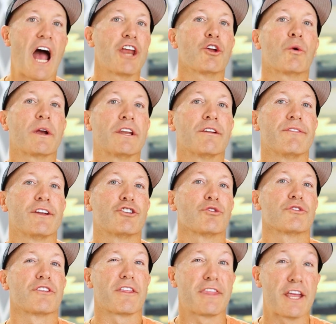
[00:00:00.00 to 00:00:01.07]
I know
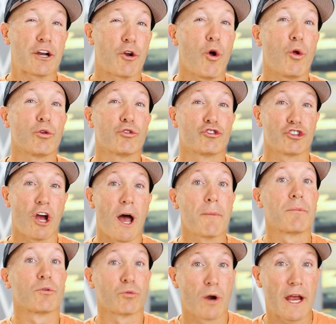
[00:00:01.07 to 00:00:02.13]
individuals that their whole
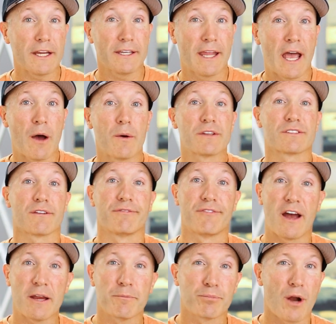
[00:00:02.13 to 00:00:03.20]
job right now is to
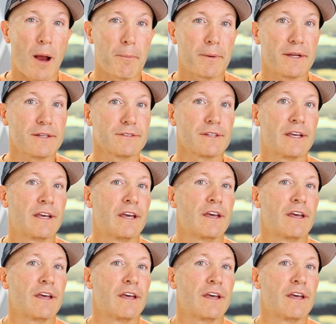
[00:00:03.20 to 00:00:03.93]
find properties.